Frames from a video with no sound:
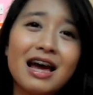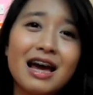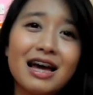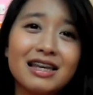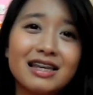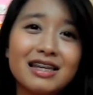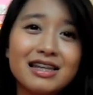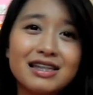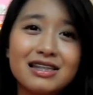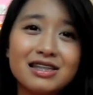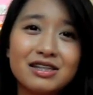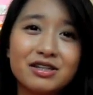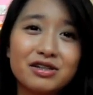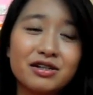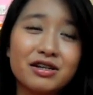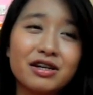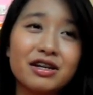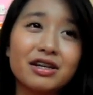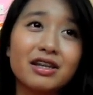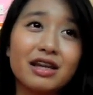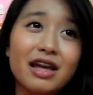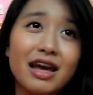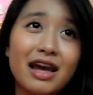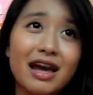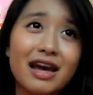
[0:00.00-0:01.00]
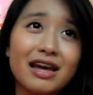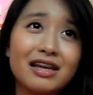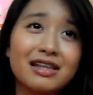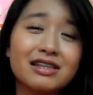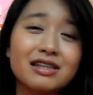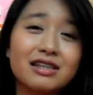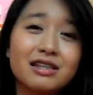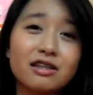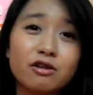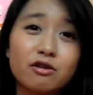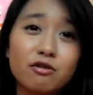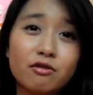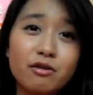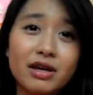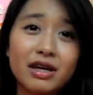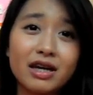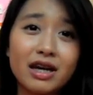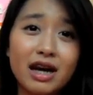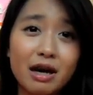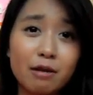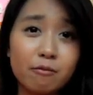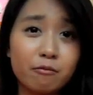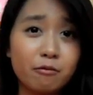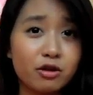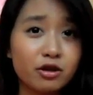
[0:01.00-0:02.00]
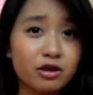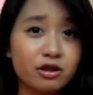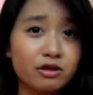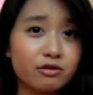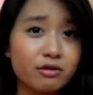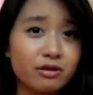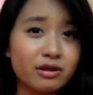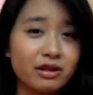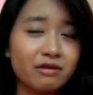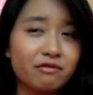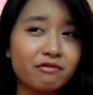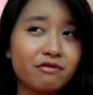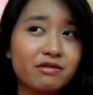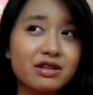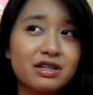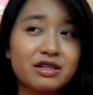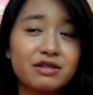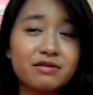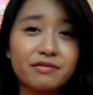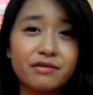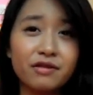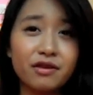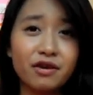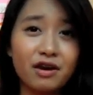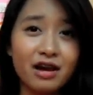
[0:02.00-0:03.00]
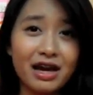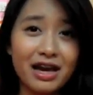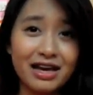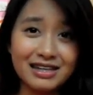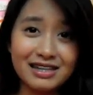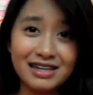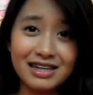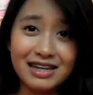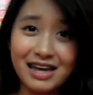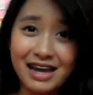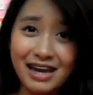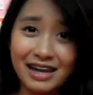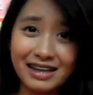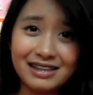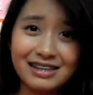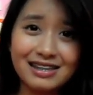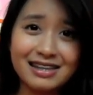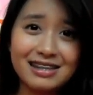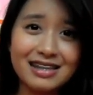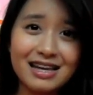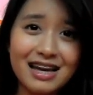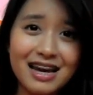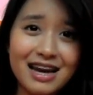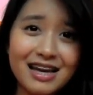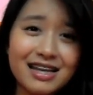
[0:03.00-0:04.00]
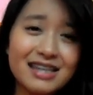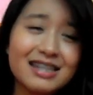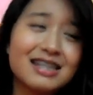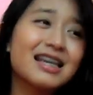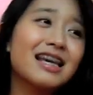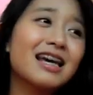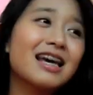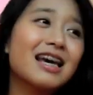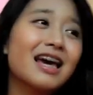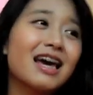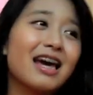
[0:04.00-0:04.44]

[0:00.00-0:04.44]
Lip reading: I just treat as going up on the 21st floor as an exercise,